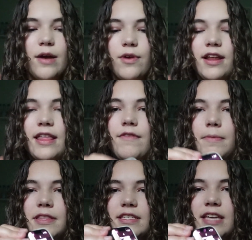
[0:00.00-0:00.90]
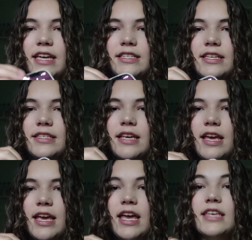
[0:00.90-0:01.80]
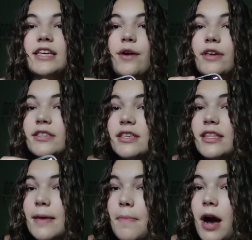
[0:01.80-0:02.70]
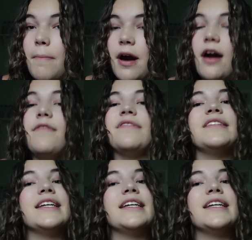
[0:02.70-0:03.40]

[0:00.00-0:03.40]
What I love about these cases is how easily they pop off.